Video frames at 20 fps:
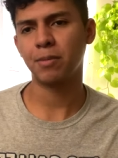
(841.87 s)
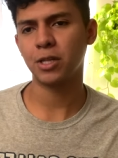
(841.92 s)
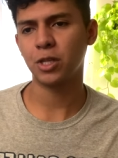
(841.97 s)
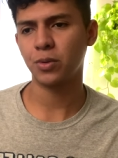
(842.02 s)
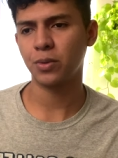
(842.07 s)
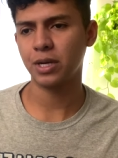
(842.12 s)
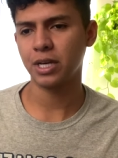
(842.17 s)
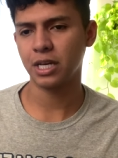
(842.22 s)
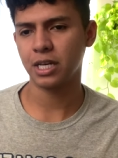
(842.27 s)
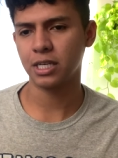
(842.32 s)
the
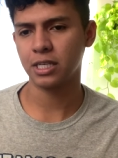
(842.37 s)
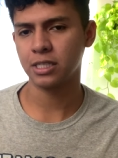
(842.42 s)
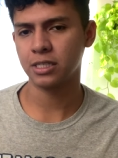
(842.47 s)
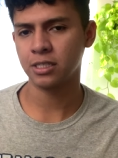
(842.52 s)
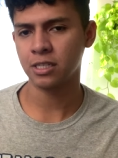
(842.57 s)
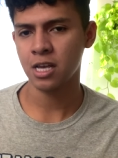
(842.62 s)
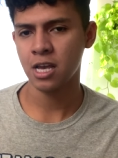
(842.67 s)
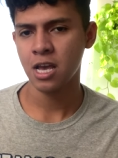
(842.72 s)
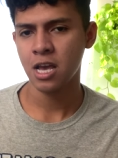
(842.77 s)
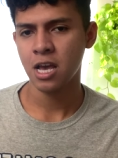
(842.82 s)
way,
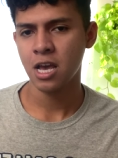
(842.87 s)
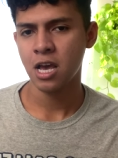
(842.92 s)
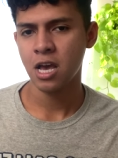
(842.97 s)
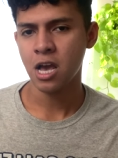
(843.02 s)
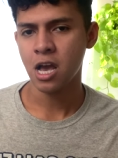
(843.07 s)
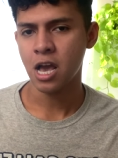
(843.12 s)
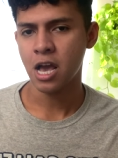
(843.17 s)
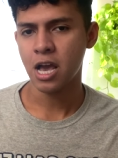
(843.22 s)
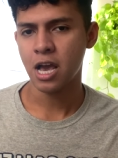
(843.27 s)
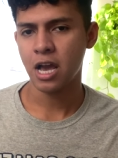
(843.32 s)
is...
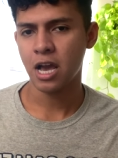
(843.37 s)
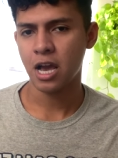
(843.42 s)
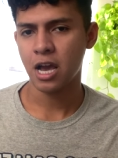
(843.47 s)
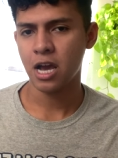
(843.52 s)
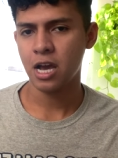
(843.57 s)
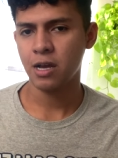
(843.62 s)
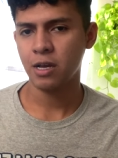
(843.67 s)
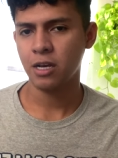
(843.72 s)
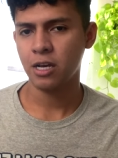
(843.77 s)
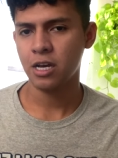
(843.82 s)

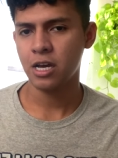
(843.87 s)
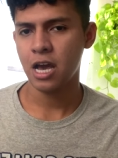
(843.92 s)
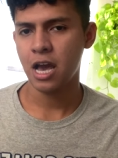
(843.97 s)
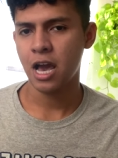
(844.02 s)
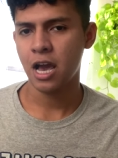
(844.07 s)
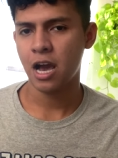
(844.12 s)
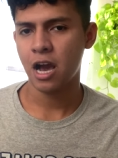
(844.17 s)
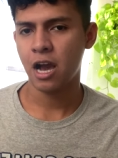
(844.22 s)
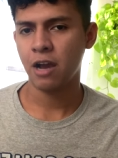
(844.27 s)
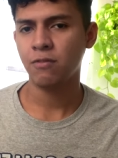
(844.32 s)
Uh,
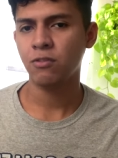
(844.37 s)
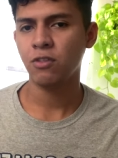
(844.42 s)
I've